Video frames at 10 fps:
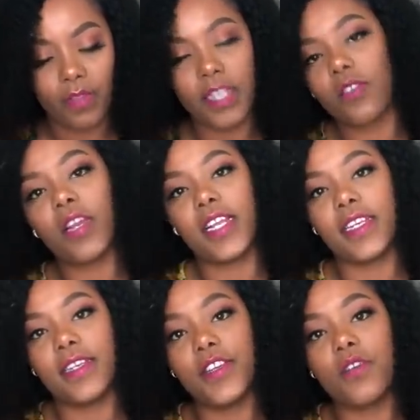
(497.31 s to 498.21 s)
that's all I
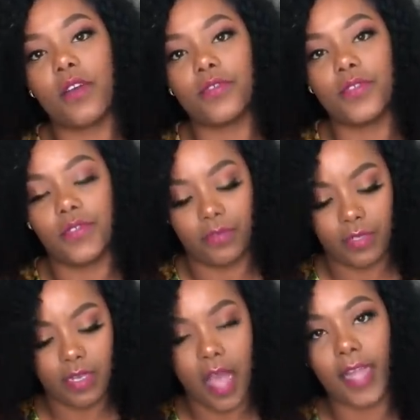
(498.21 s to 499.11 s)
knew how to do,
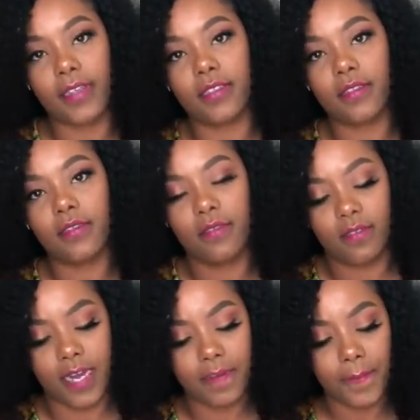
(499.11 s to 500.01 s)
act,
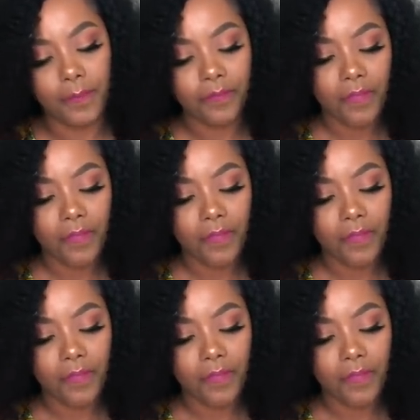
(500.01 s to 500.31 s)
right?